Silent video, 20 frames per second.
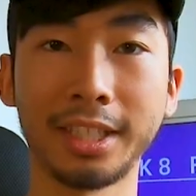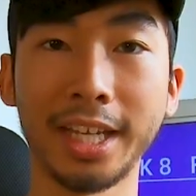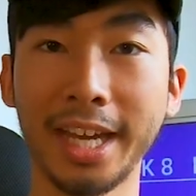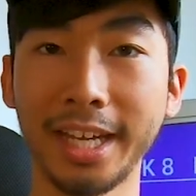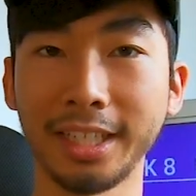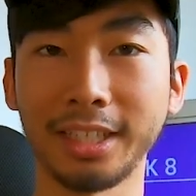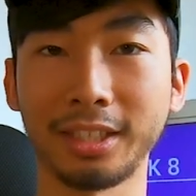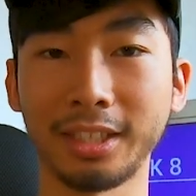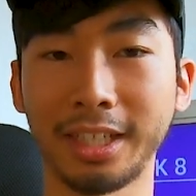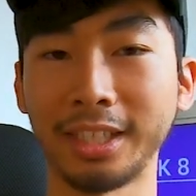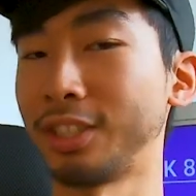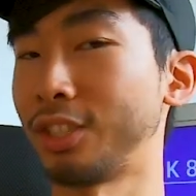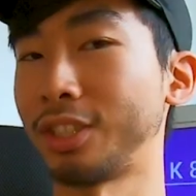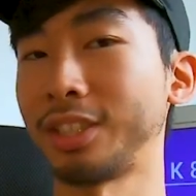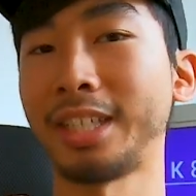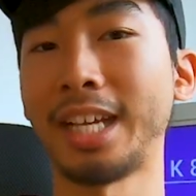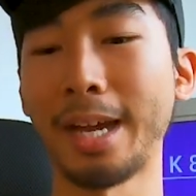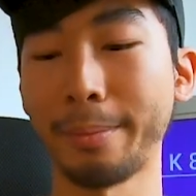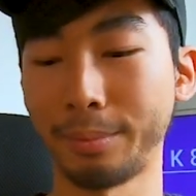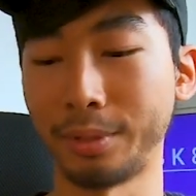test. I
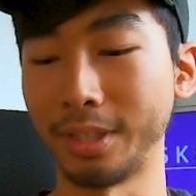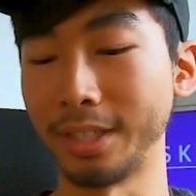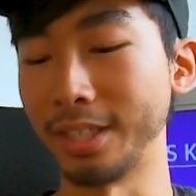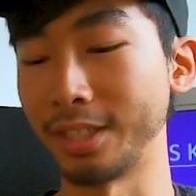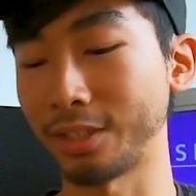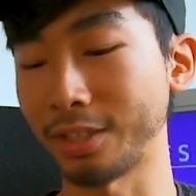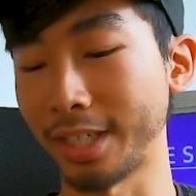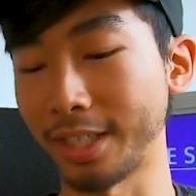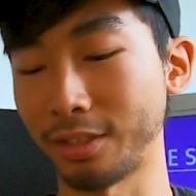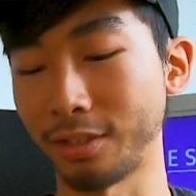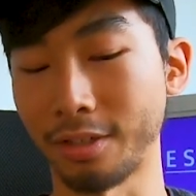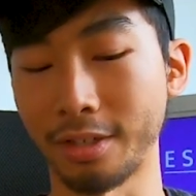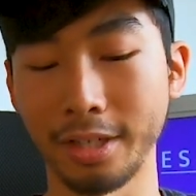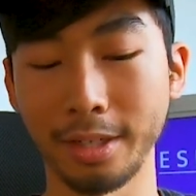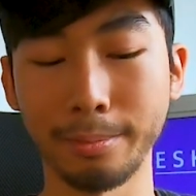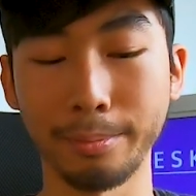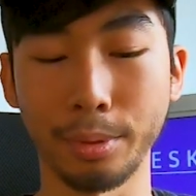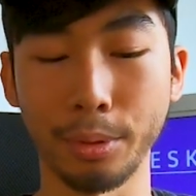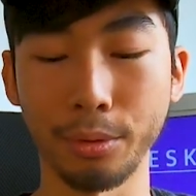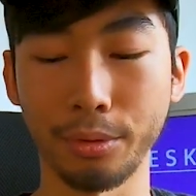just kept these lights
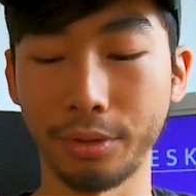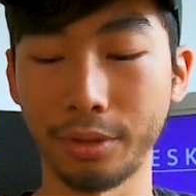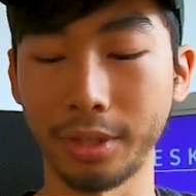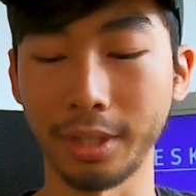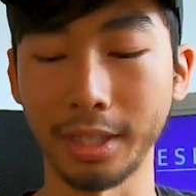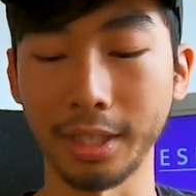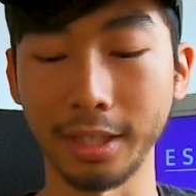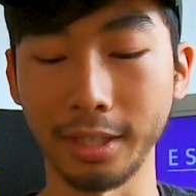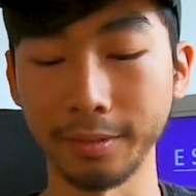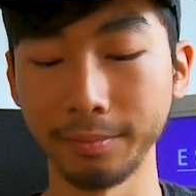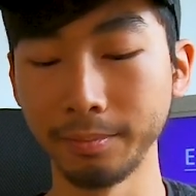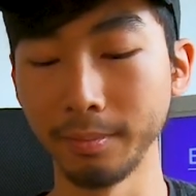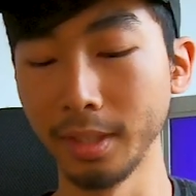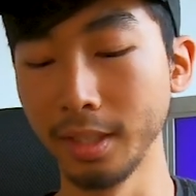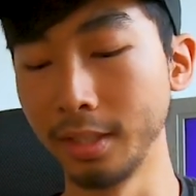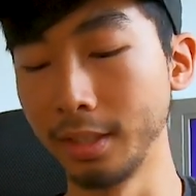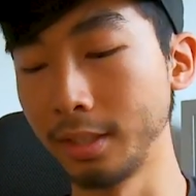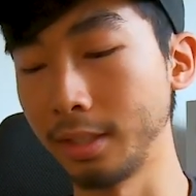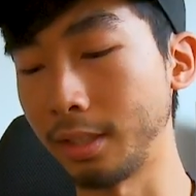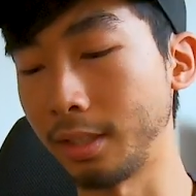on, both the
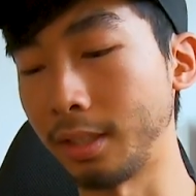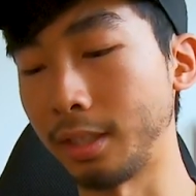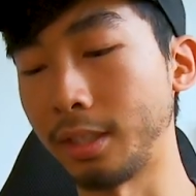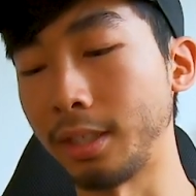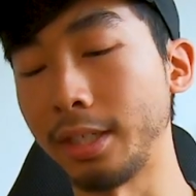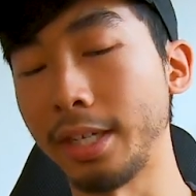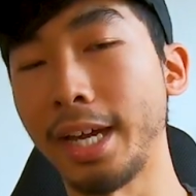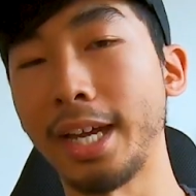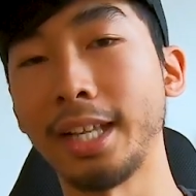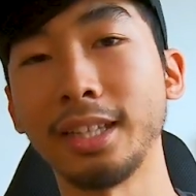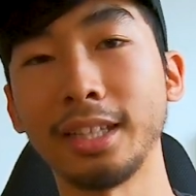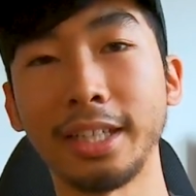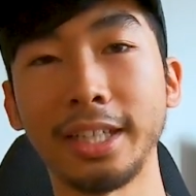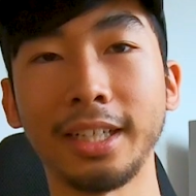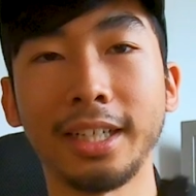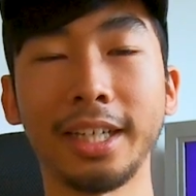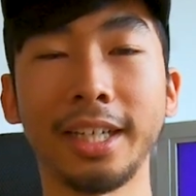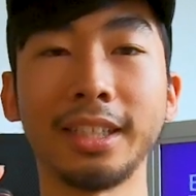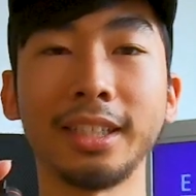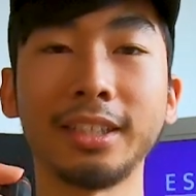
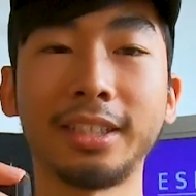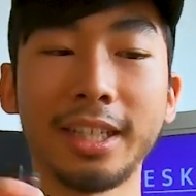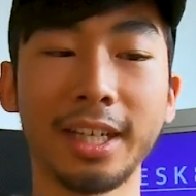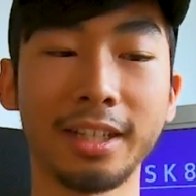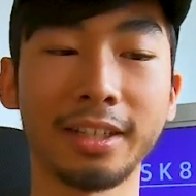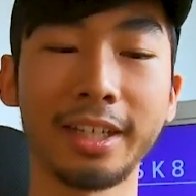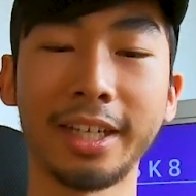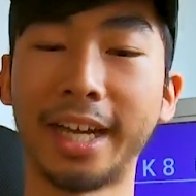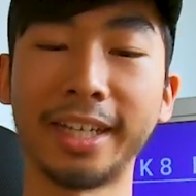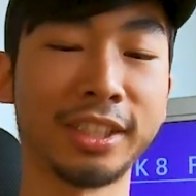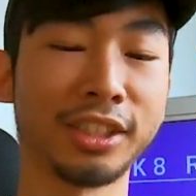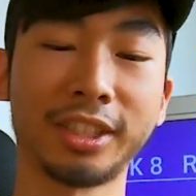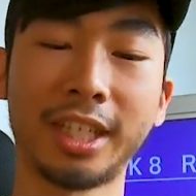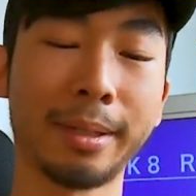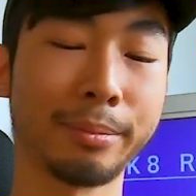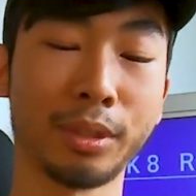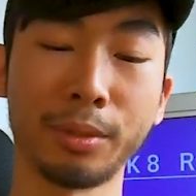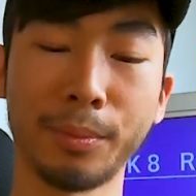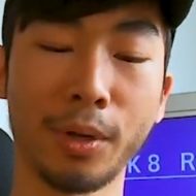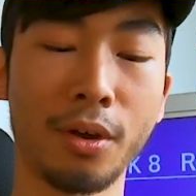headlight and the tail light. I just
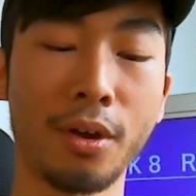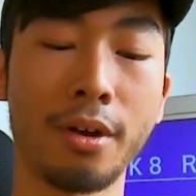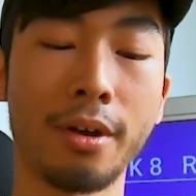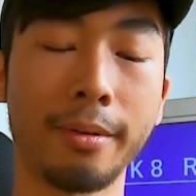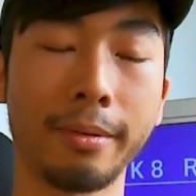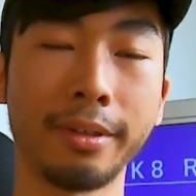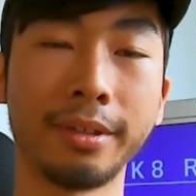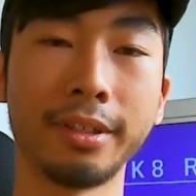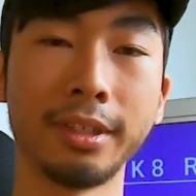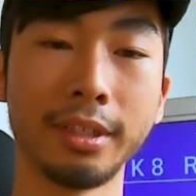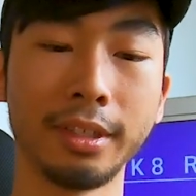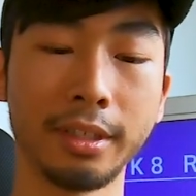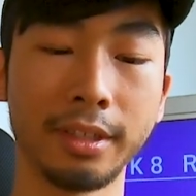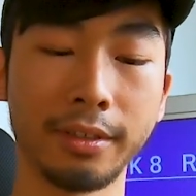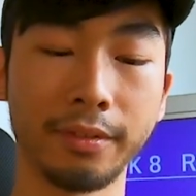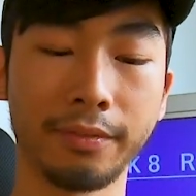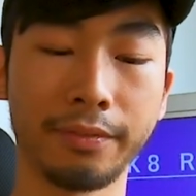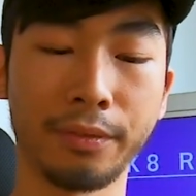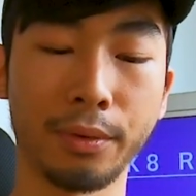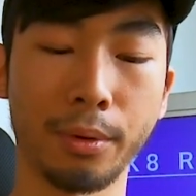kept them on
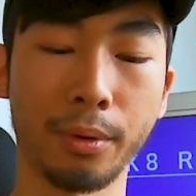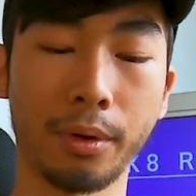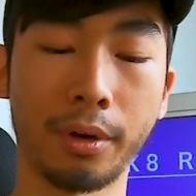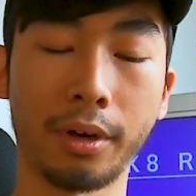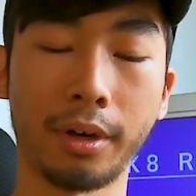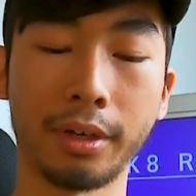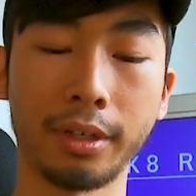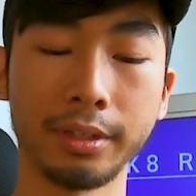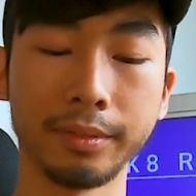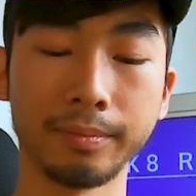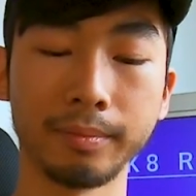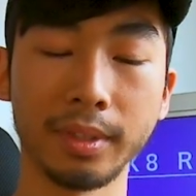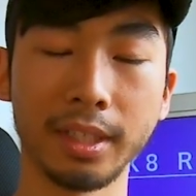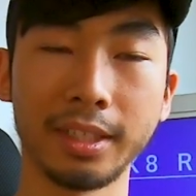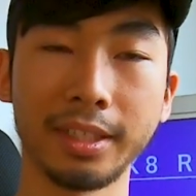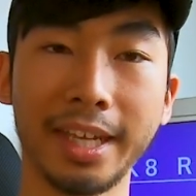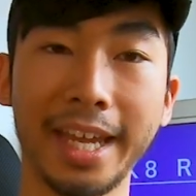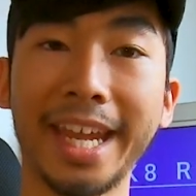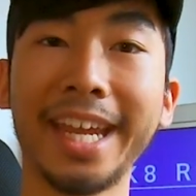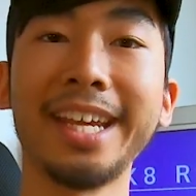for
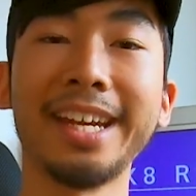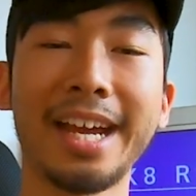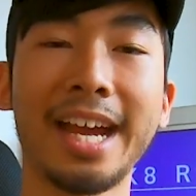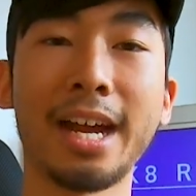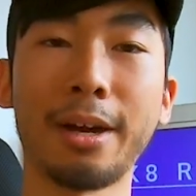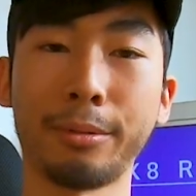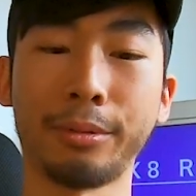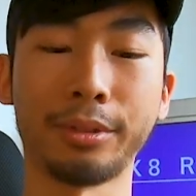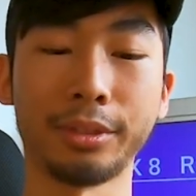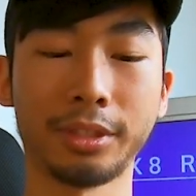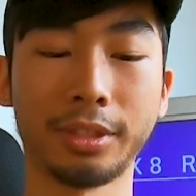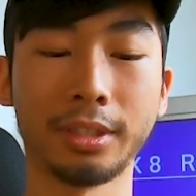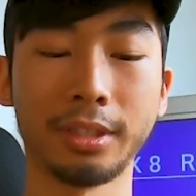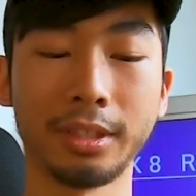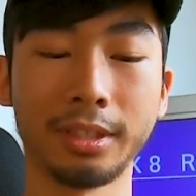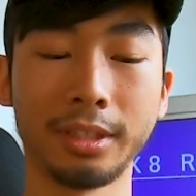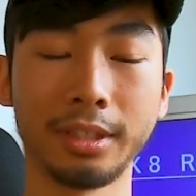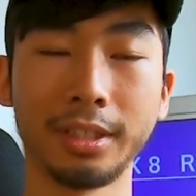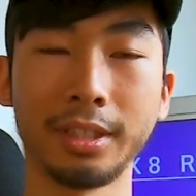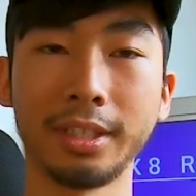8 hours.
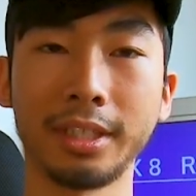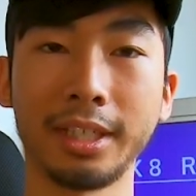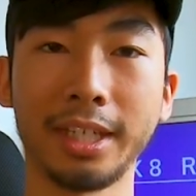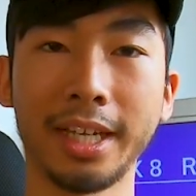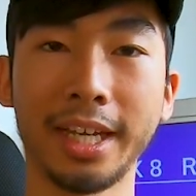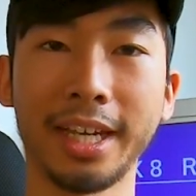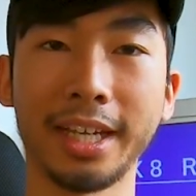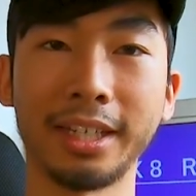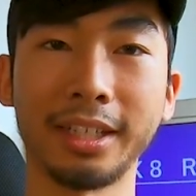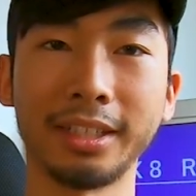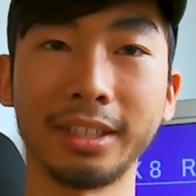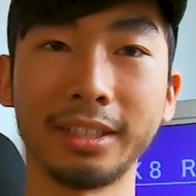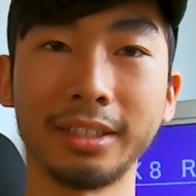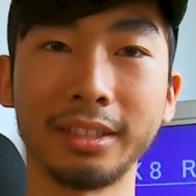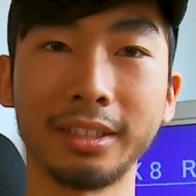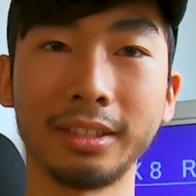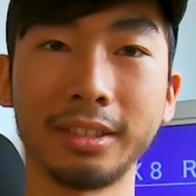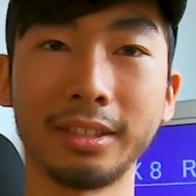And